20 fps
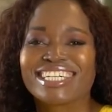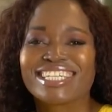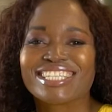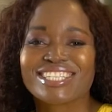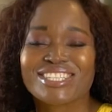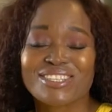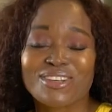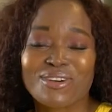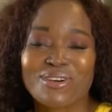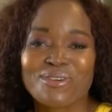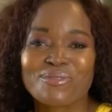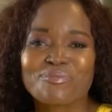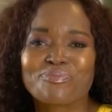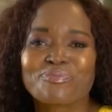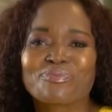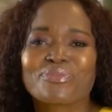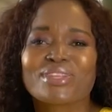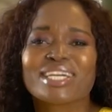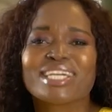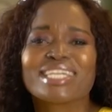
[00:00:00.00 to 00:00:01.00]

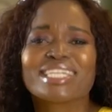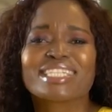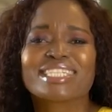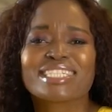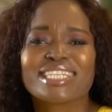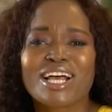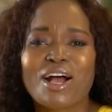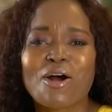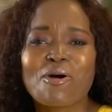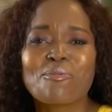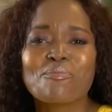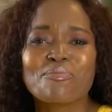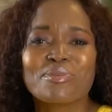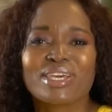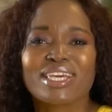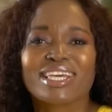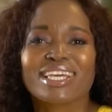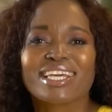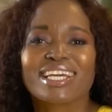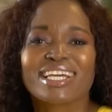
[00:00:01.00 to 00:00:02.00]
So tell
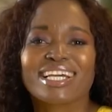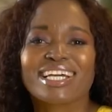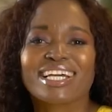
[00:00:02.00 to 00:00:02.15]
me,